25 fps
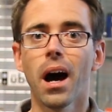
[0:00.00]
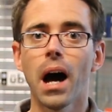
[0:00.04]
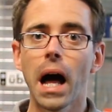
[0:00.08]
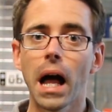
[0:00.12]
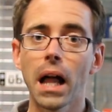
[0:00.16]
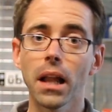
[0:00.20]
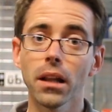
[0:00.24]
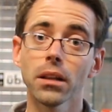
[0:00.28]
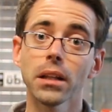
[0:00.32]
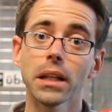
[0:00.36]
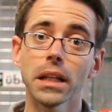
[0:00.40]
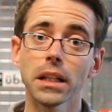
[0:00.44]

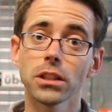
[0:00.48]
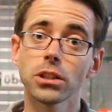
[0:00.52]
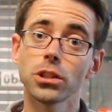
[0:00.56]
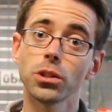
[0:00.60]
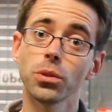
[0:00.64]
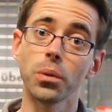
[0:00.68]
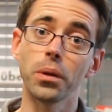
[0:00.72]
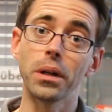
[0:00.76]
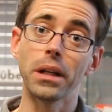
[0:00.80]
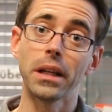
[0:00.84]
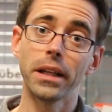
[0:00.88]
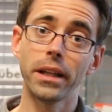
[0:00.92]
I'll link
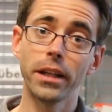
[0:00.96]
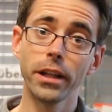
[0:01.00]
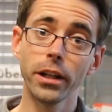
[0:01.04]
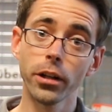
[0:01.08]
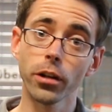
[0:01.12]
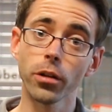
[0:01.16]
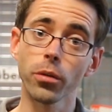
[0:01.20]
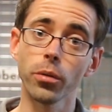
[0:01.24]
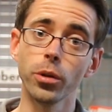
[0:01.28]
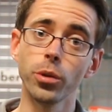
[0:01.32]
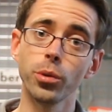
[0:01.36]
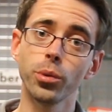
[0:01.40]
to it
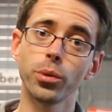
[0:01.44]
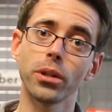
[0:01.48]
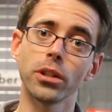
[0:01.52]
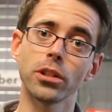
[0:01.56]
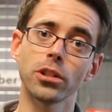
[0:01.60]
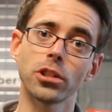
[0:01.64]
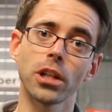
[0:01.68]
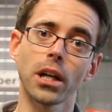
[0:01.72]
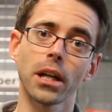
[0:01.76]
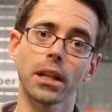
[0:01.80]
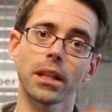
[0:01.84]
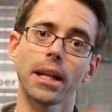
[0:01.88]
here where you
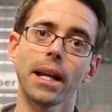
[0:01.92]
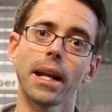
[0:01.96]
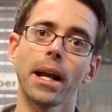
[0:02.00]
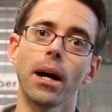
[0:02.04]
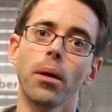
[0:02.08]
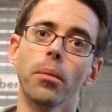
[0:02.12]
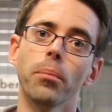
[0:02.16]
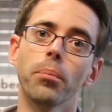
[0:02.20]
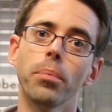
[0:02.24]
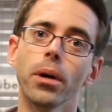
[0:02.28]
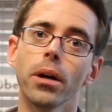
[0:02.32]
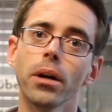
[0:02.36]
can check that
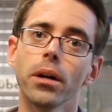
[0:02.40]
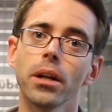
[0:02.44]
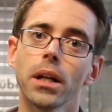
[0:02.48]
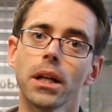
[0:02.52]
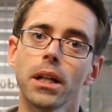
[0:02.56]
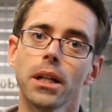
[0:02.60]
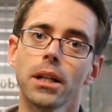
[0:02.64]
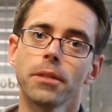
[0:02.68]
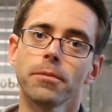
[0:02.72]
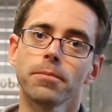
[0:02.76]
out, but